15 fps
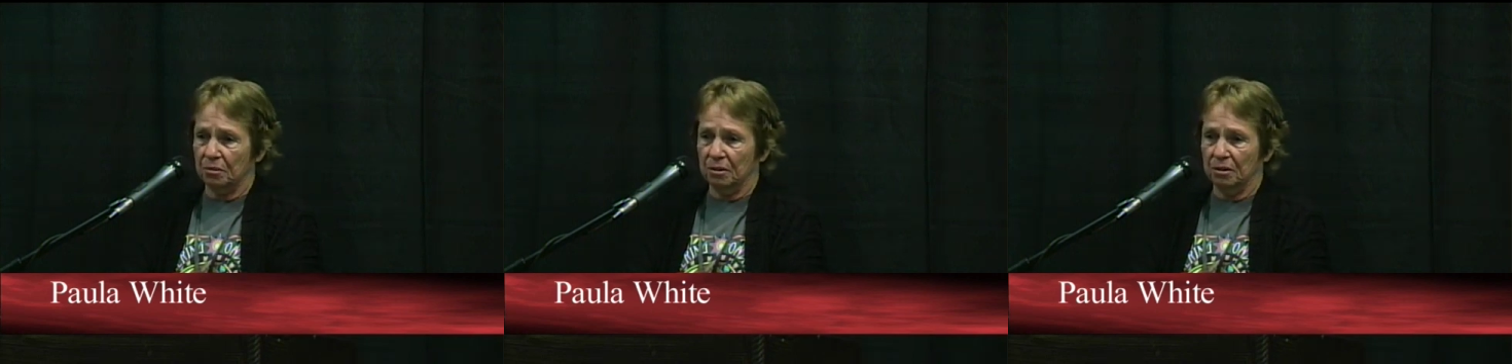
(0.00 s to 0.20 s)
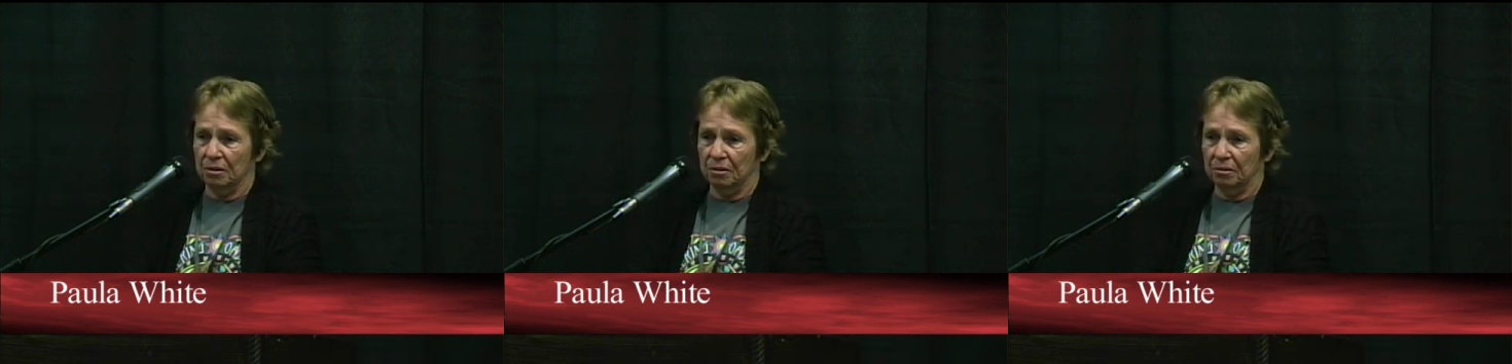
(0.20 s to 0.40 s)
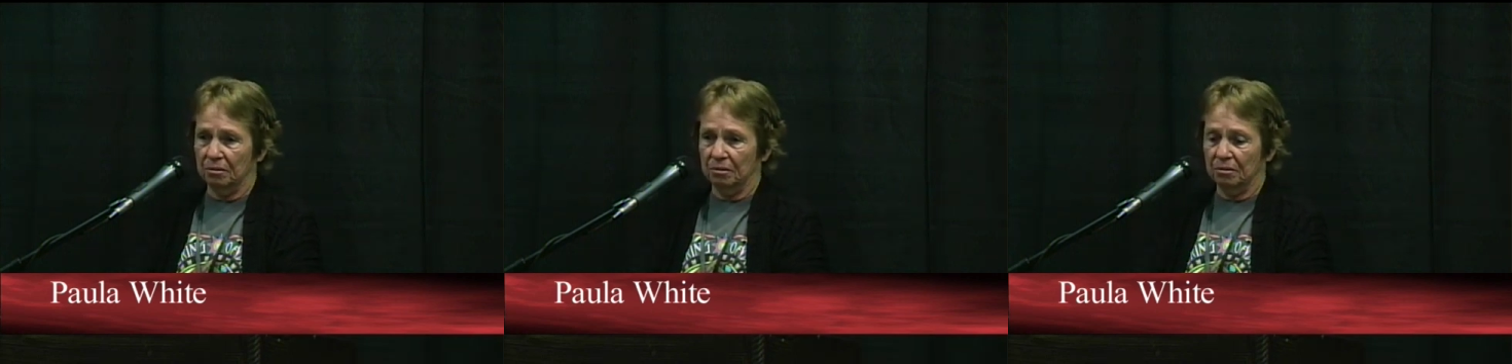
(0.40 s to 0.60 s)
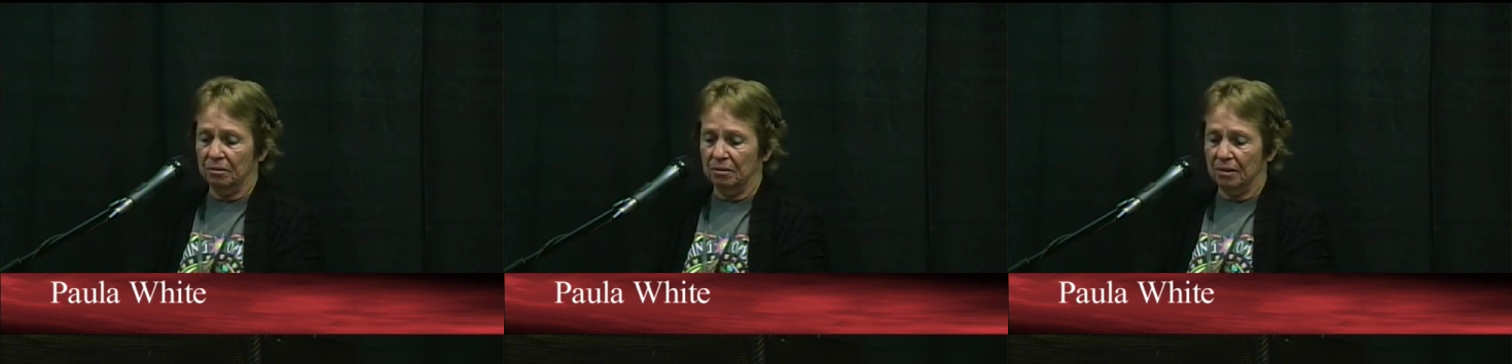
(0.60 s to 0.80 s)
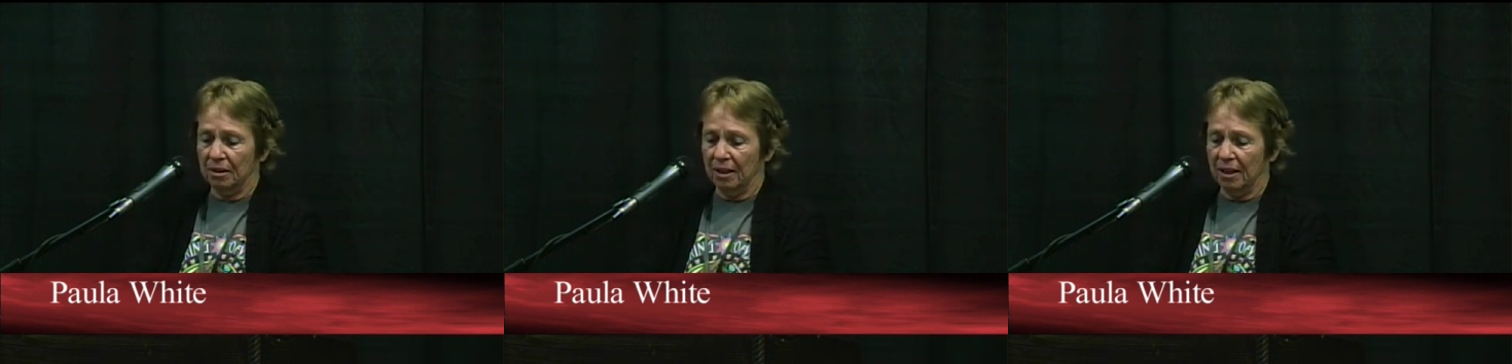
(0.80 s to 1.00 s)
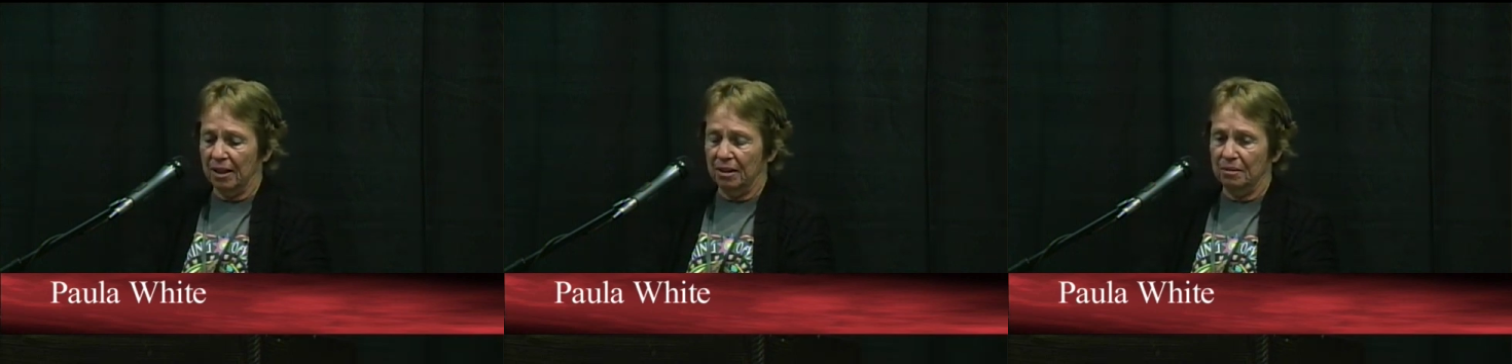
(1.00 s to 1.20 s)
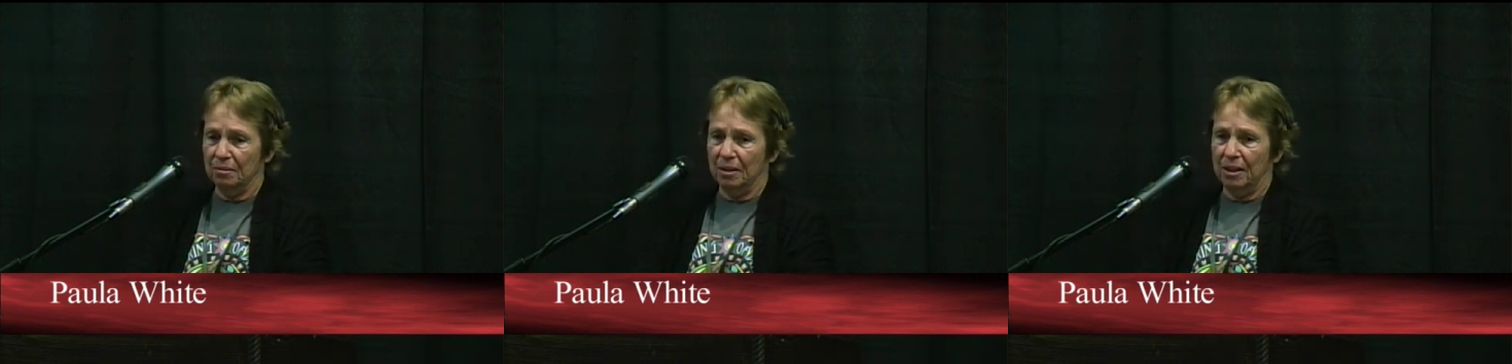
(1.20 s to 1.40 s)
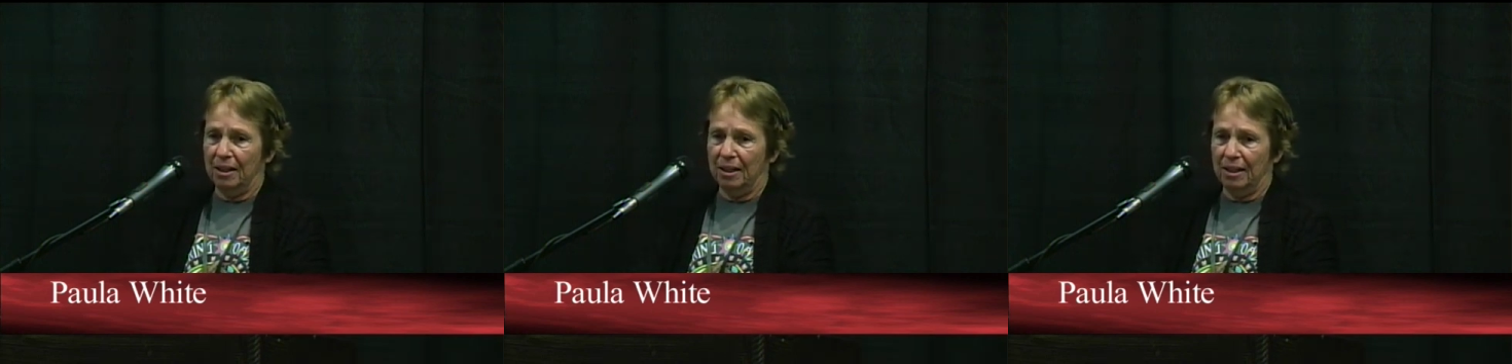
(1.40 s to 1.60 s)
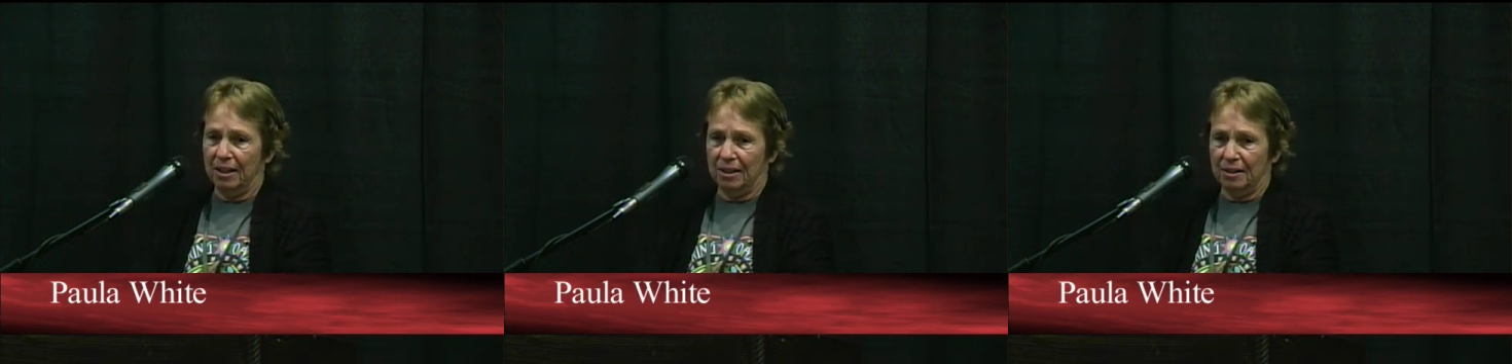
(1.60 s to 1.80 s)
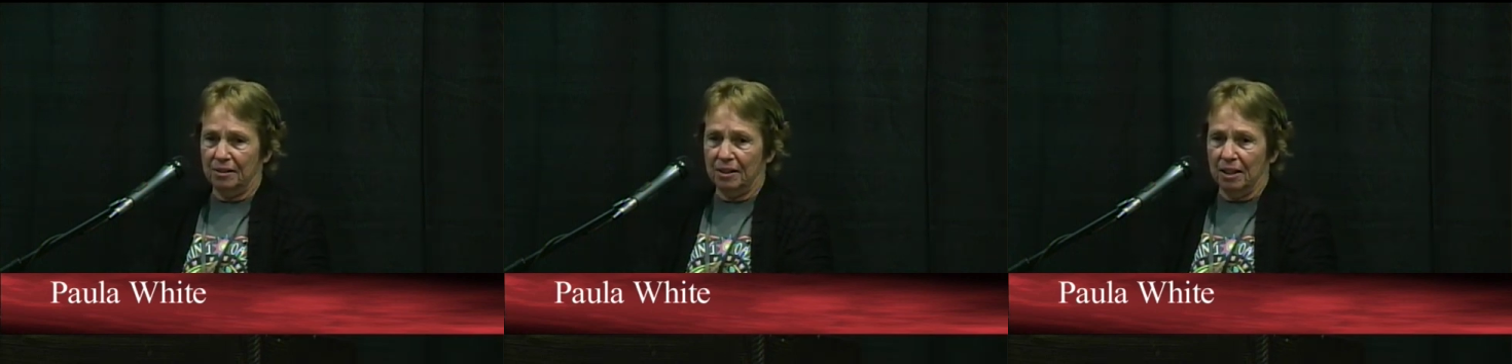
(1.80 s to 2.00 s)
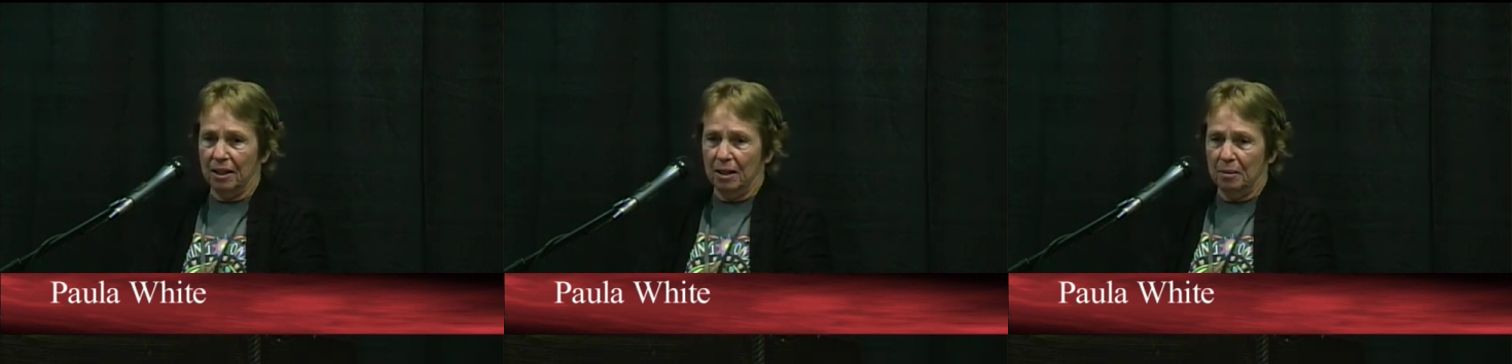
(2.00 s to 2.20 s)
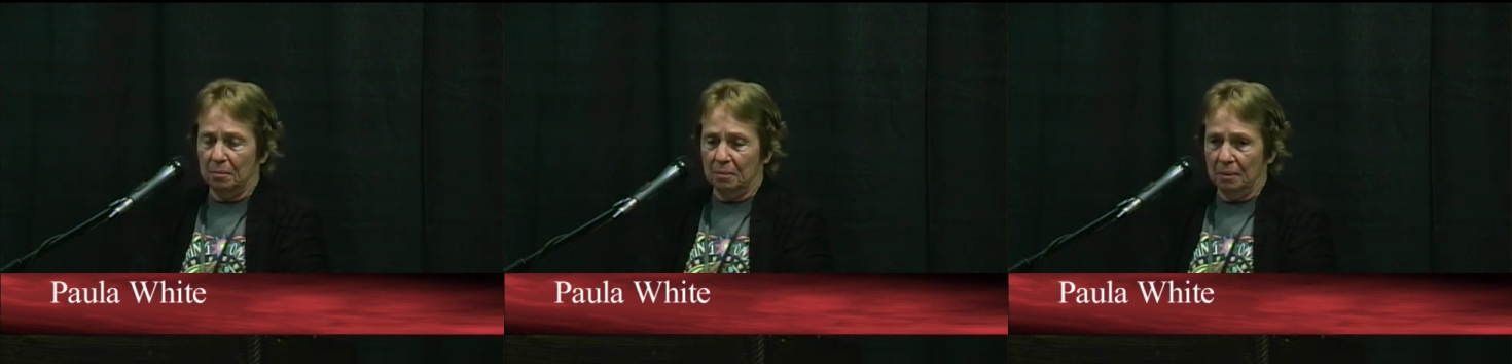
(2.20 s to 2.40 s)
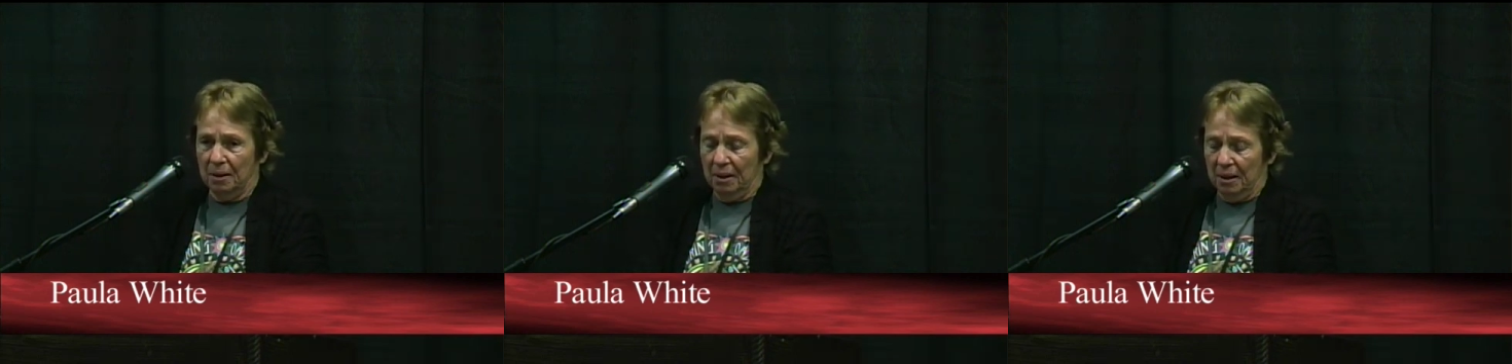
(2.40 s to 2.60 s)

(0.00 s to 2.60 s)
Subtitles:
we're kind of running out of time.